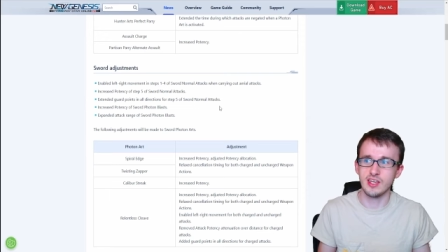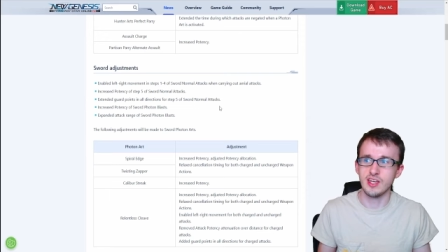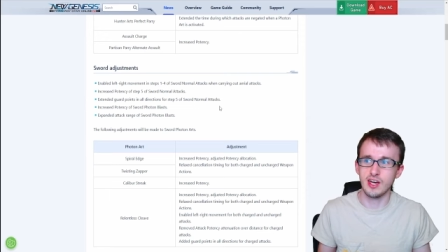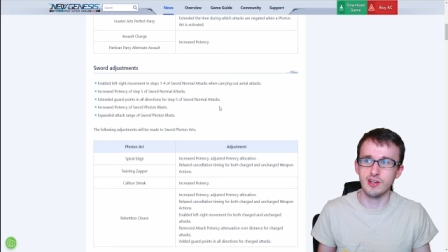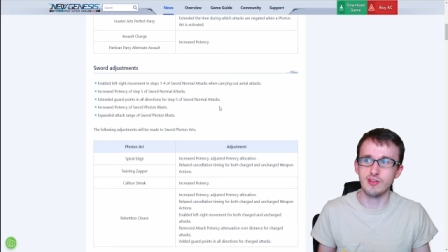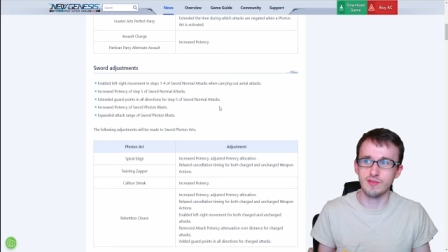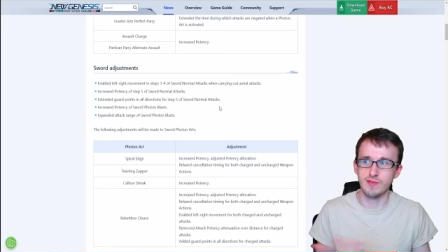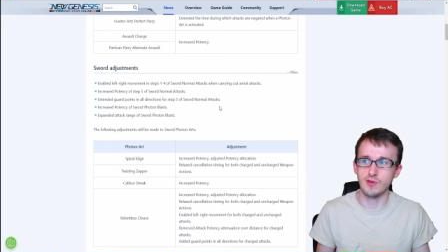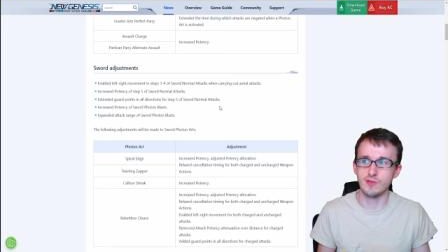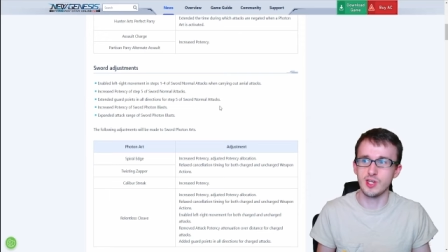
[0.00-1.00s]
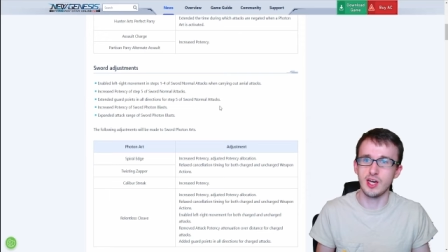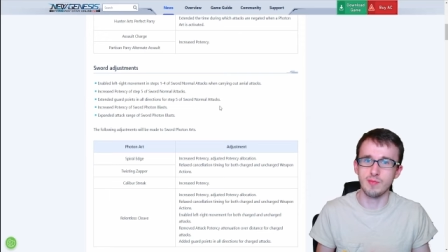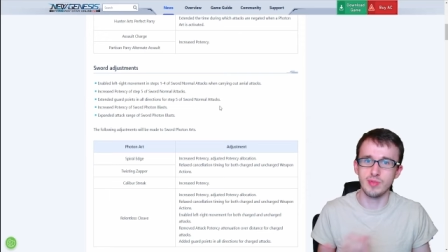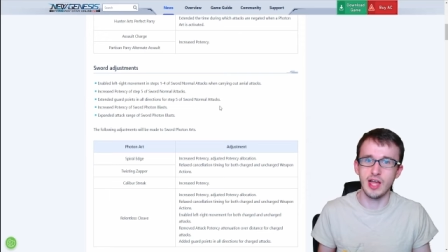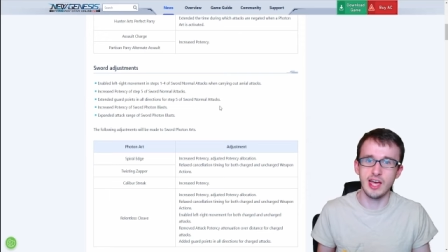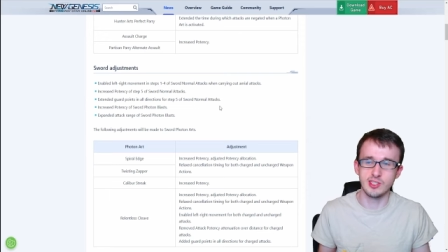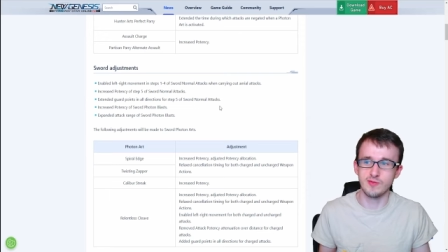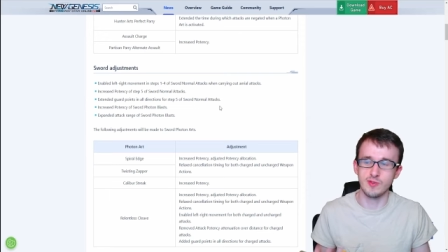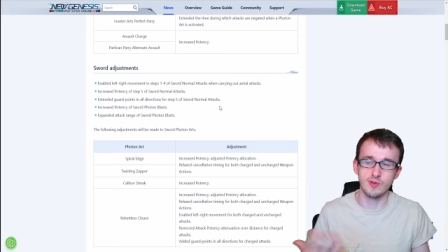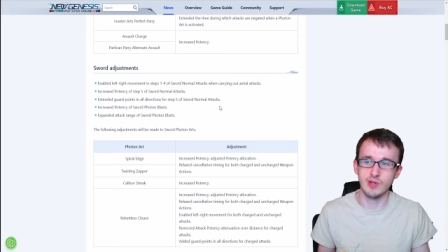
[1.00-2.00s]
another Photon Blast
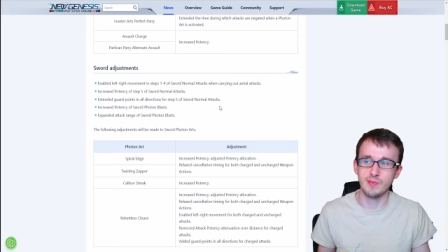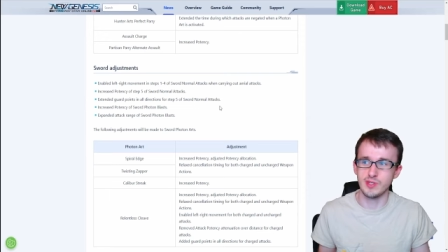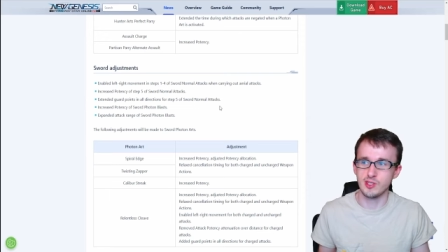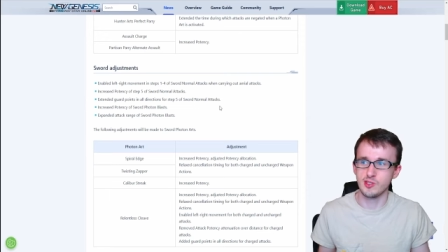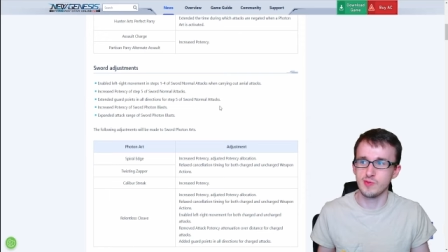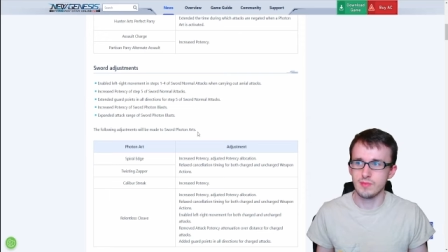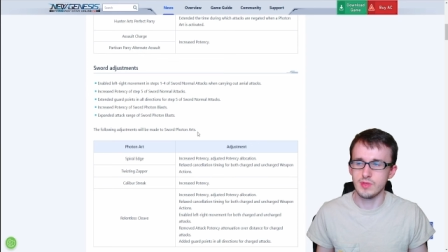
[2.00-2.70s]
for the weapons.